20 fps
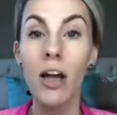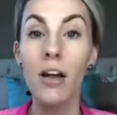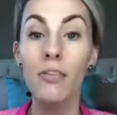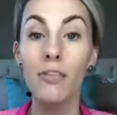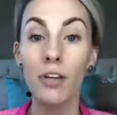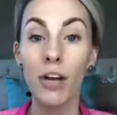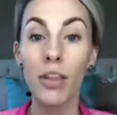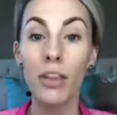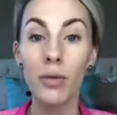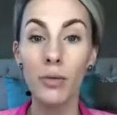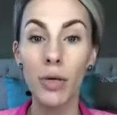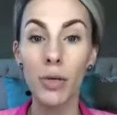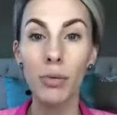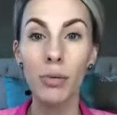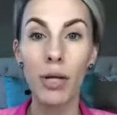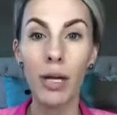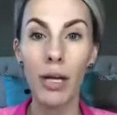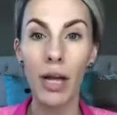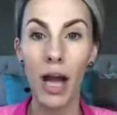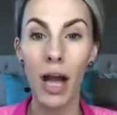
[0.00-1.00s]
If you're on the
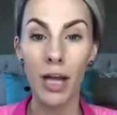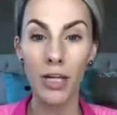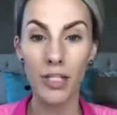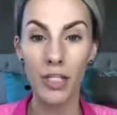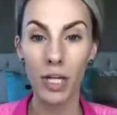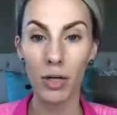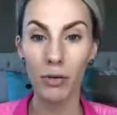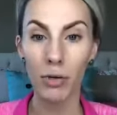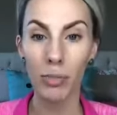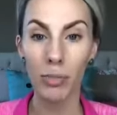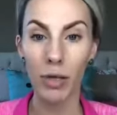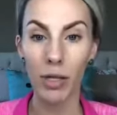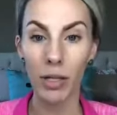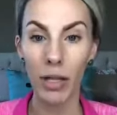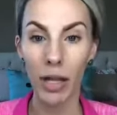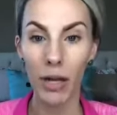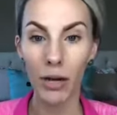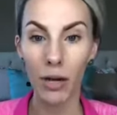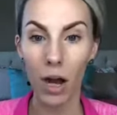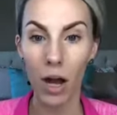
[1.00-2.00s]
replay, hashtag replay
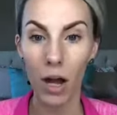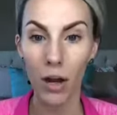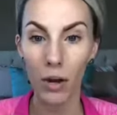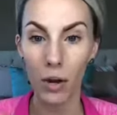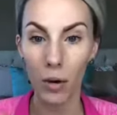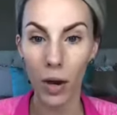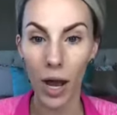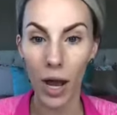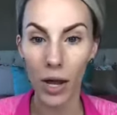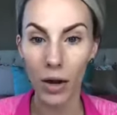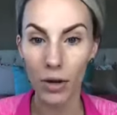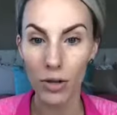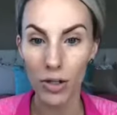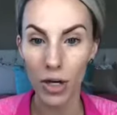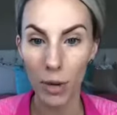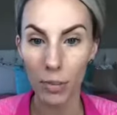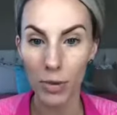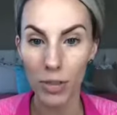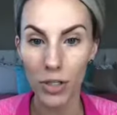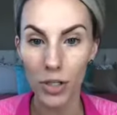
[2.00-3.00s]
later on, okay? Or
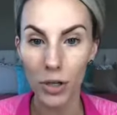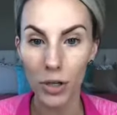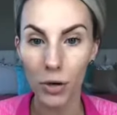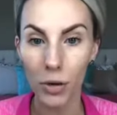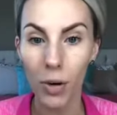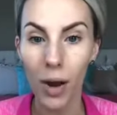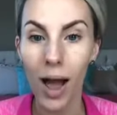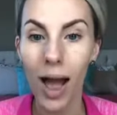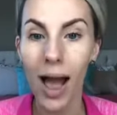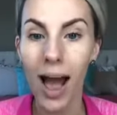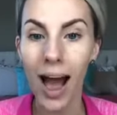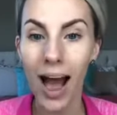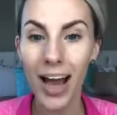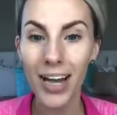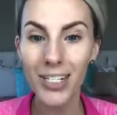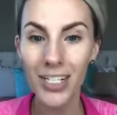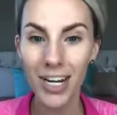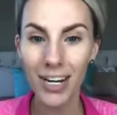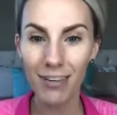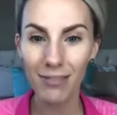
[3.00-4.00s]
drop a 2. Hi,
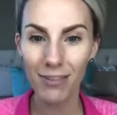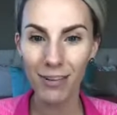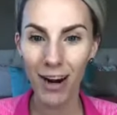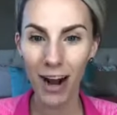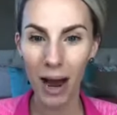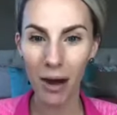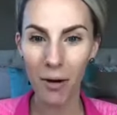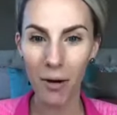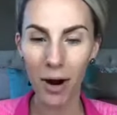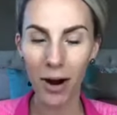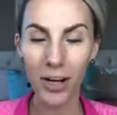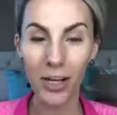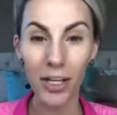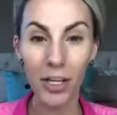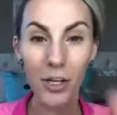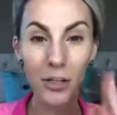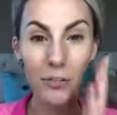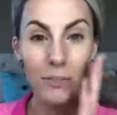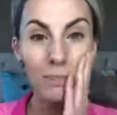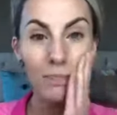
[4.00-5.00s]
Jennifer, how are
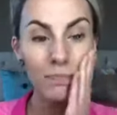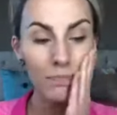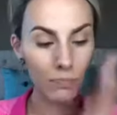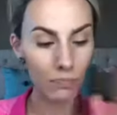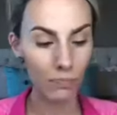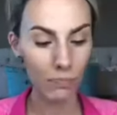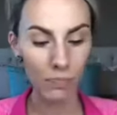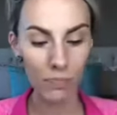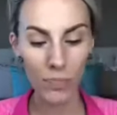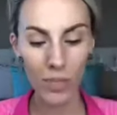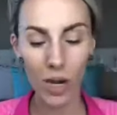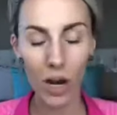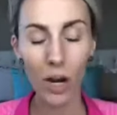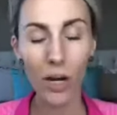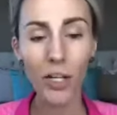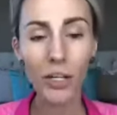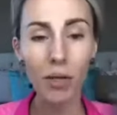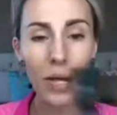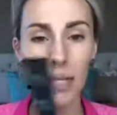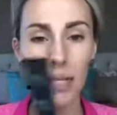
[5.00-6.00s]
you? All
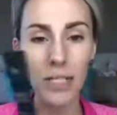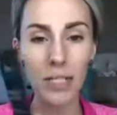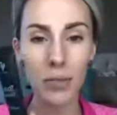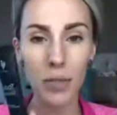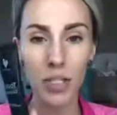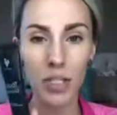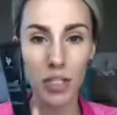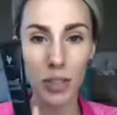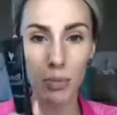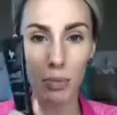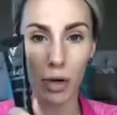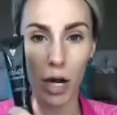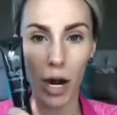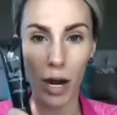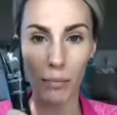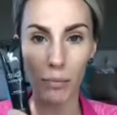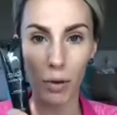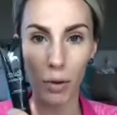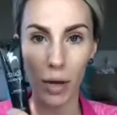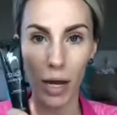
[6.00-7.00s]
right, you guys, so I just
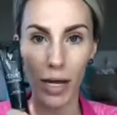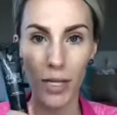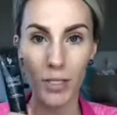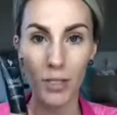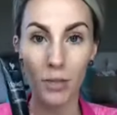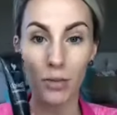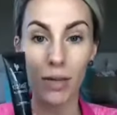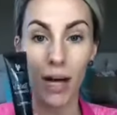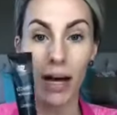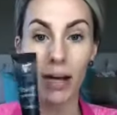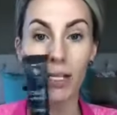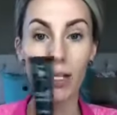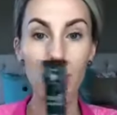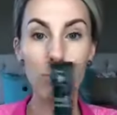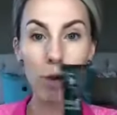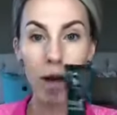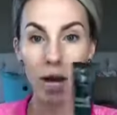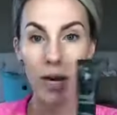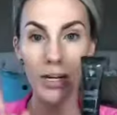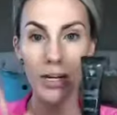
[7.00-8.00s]
primed, okay? So that is
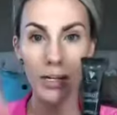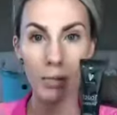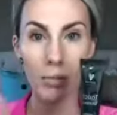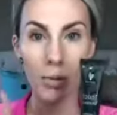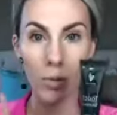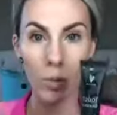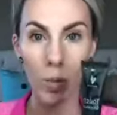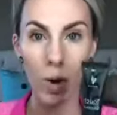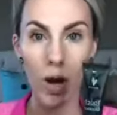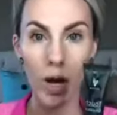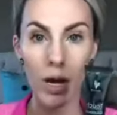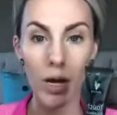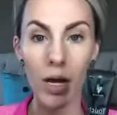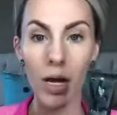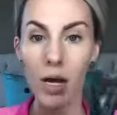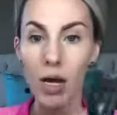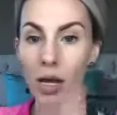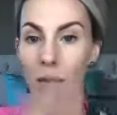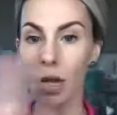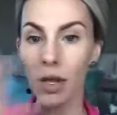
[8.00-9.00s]
product number 1
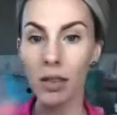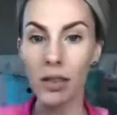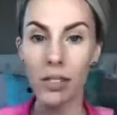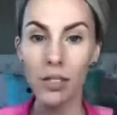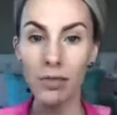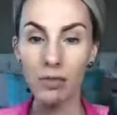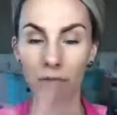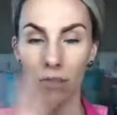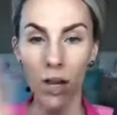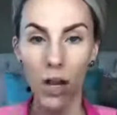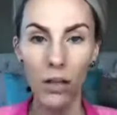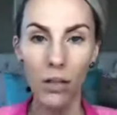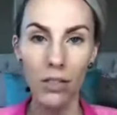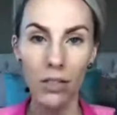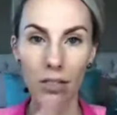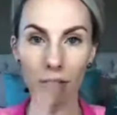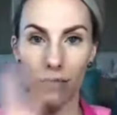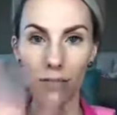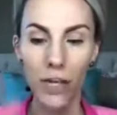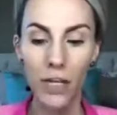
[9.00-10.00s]
in this
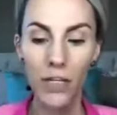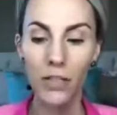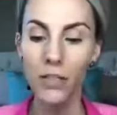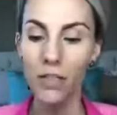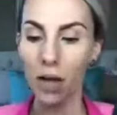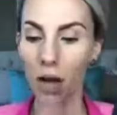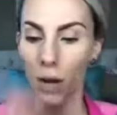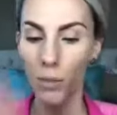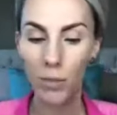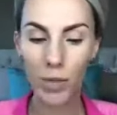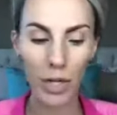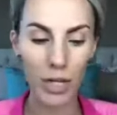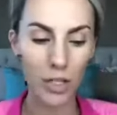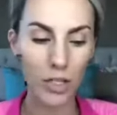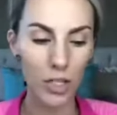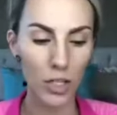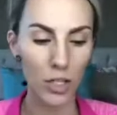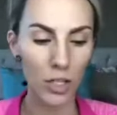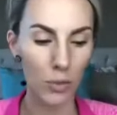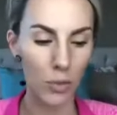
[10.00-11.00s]
Flawless Face
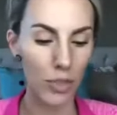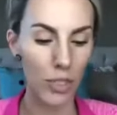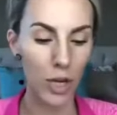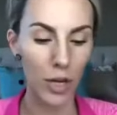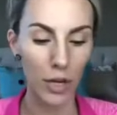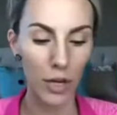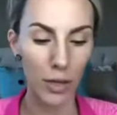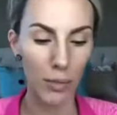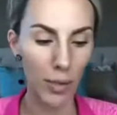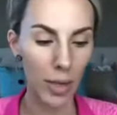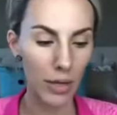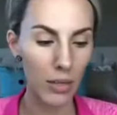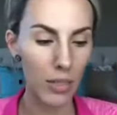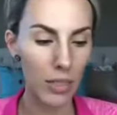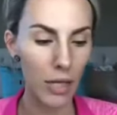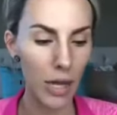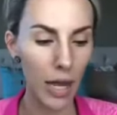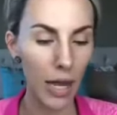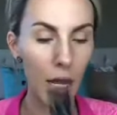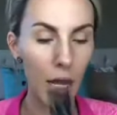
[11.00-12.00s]
combination that we're talking about
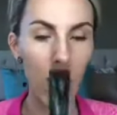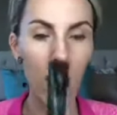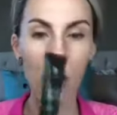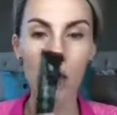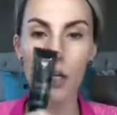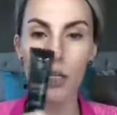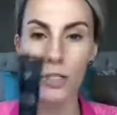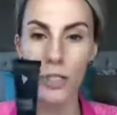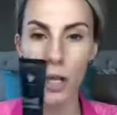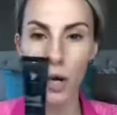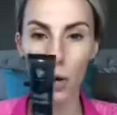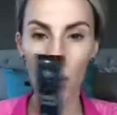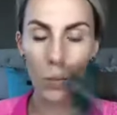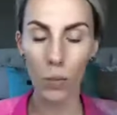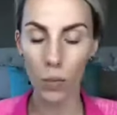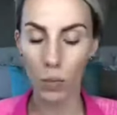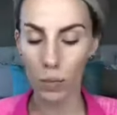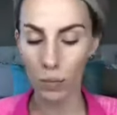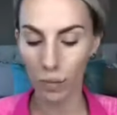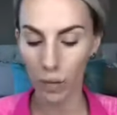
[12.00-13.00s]
today. So
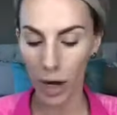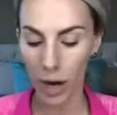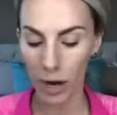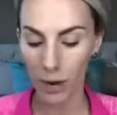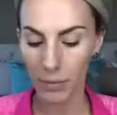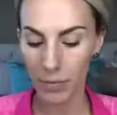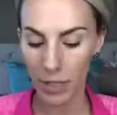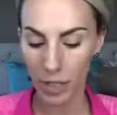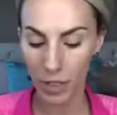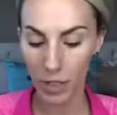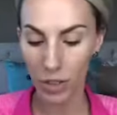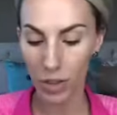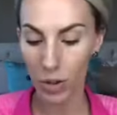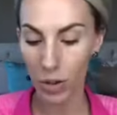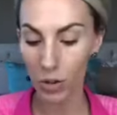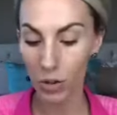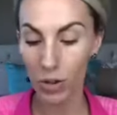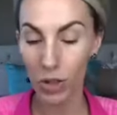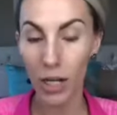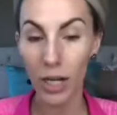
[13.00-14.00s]
primed, I just
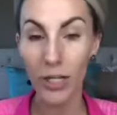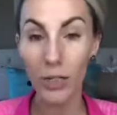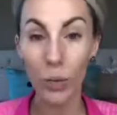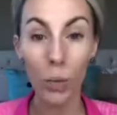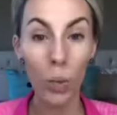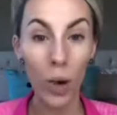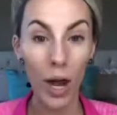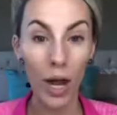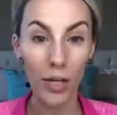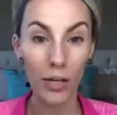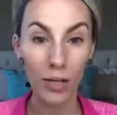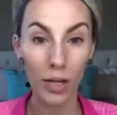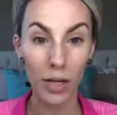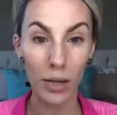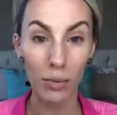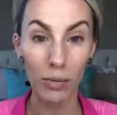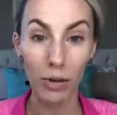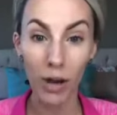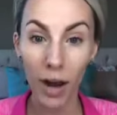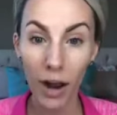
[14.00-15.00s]
told you guys why you gotta
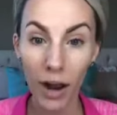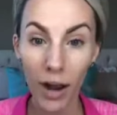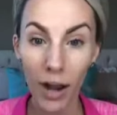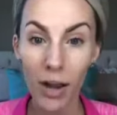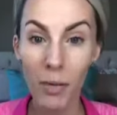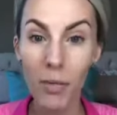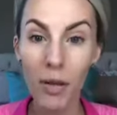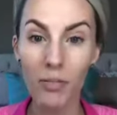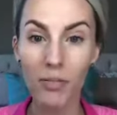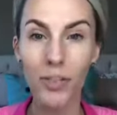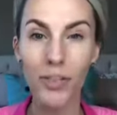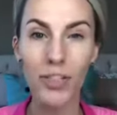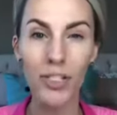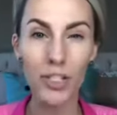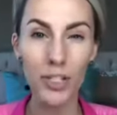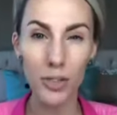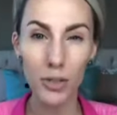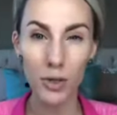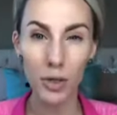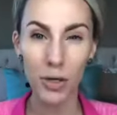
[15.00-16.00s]
prime. If you
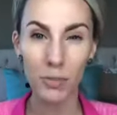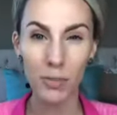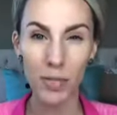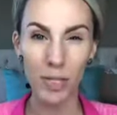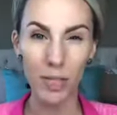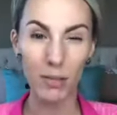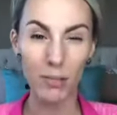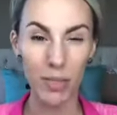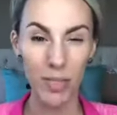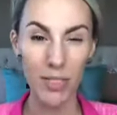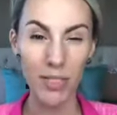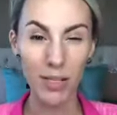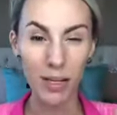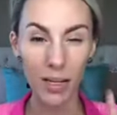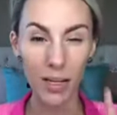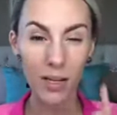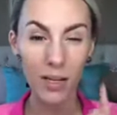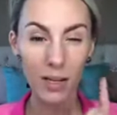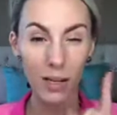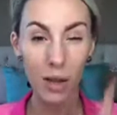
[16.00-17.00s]
just joined me and you're missing
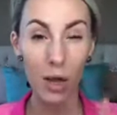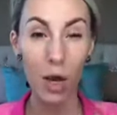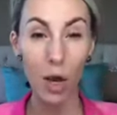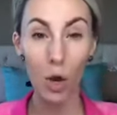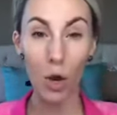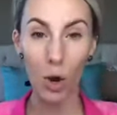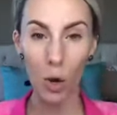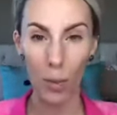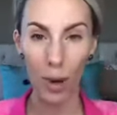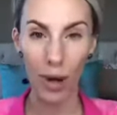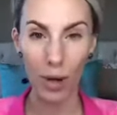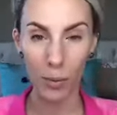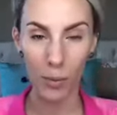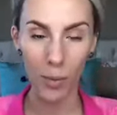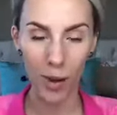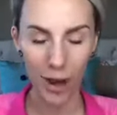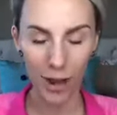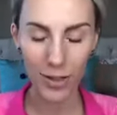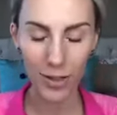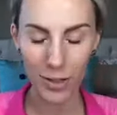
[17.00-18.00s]
it, go back and
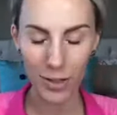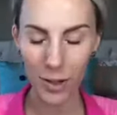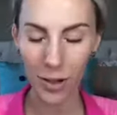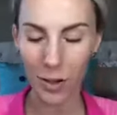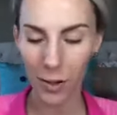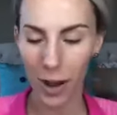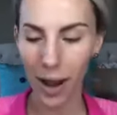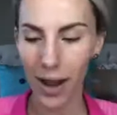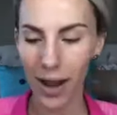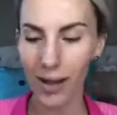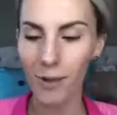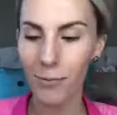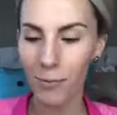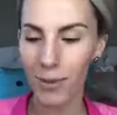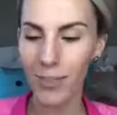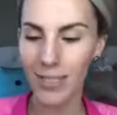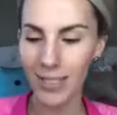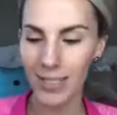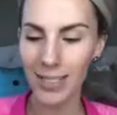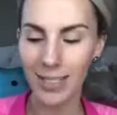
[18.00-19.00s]
watch, okay?
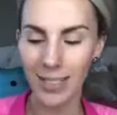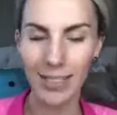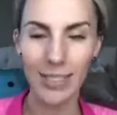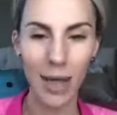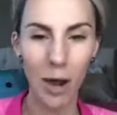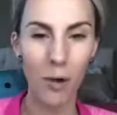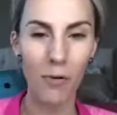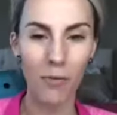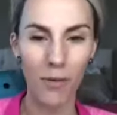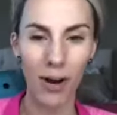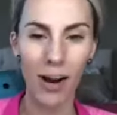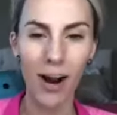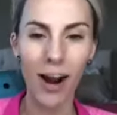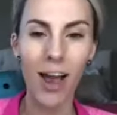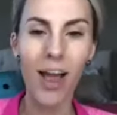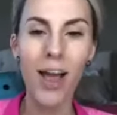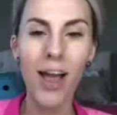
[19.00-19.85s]
Once this is over.